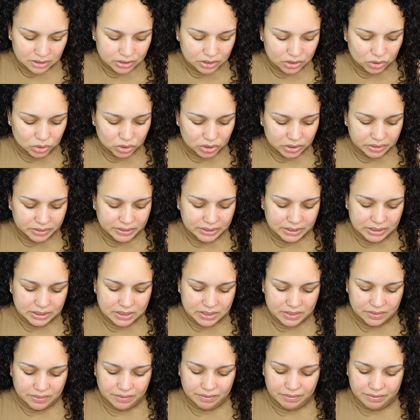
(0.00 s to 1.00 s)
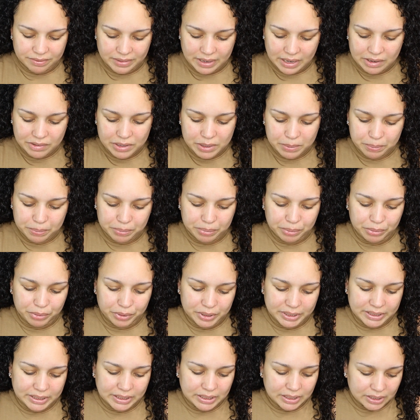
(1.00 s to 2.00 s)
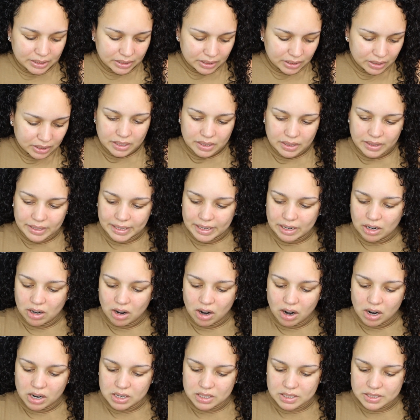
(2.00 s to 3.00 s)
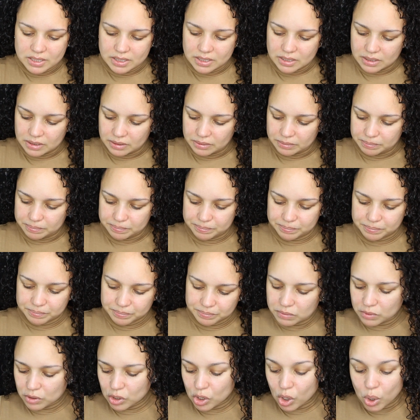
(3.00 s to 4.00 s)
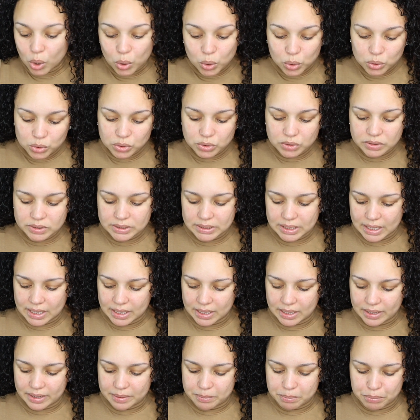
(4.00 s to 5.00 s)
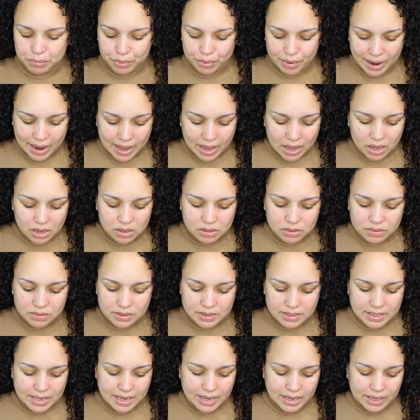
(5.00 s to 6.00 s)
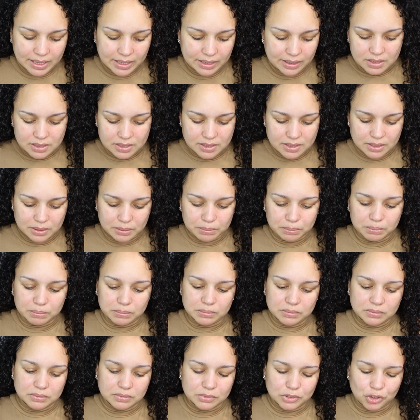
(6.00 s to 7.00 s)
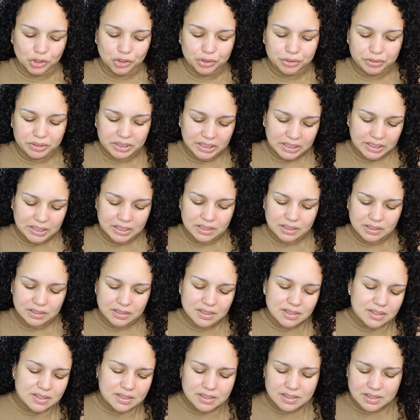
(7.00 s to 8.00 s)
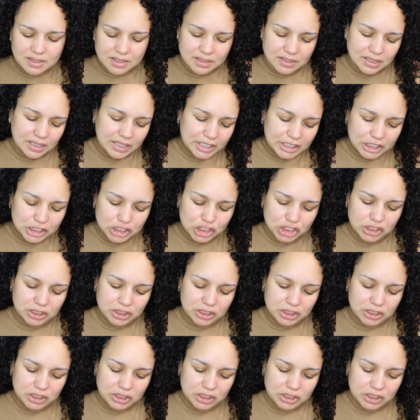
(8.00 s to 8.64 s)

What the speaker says: story. It's very pretty. There are some golds and browns and some greens-ish.